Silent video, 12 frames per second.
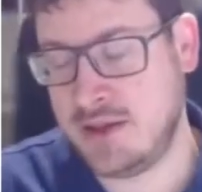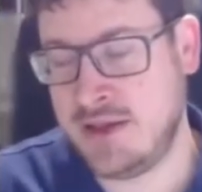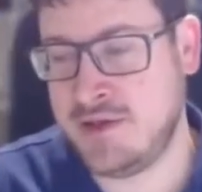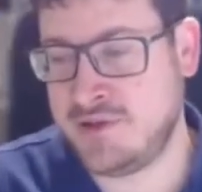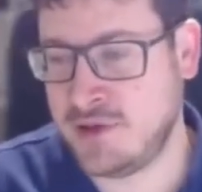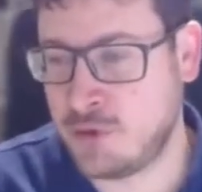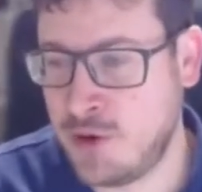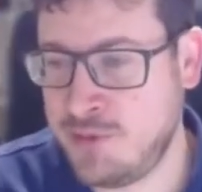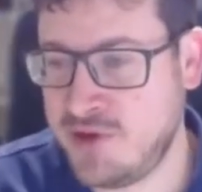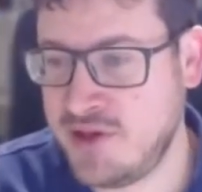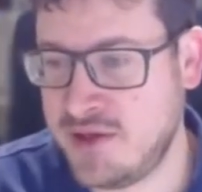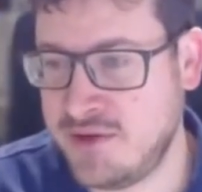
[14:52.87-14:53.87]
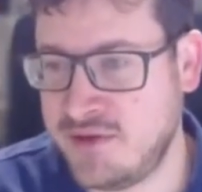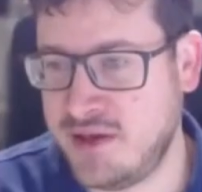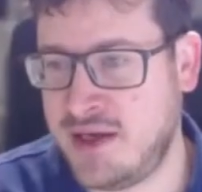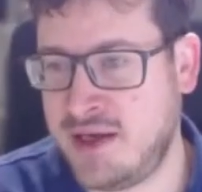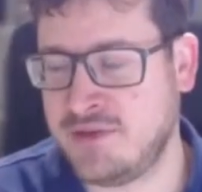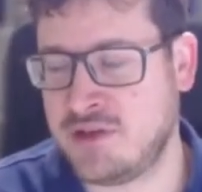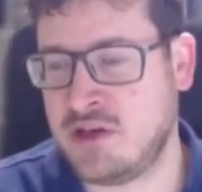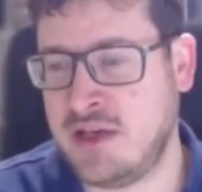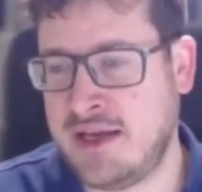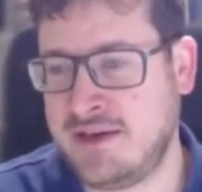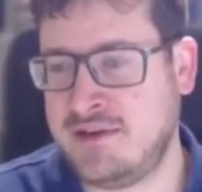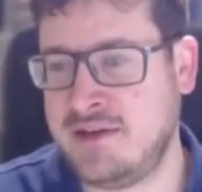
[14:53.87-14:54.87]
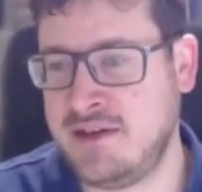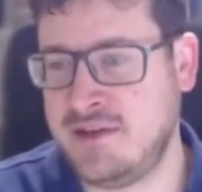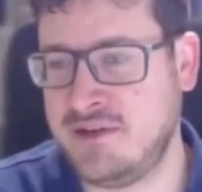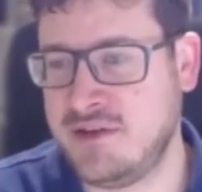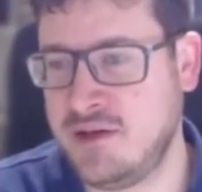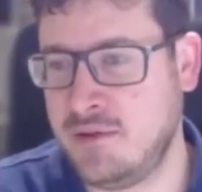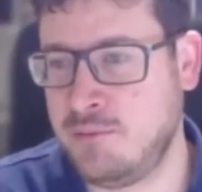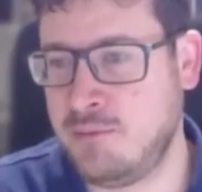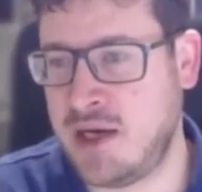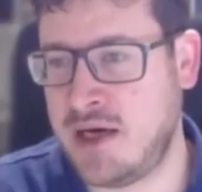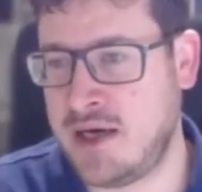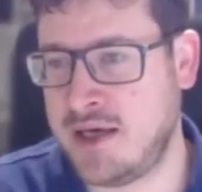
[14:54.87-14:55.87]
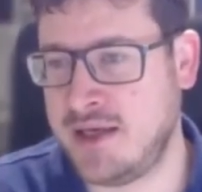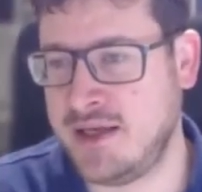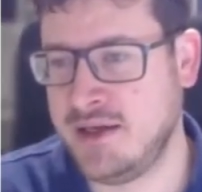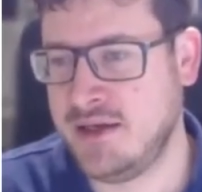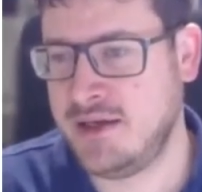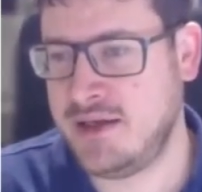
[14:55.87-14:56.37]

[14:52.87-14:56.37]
is encrypted and collected by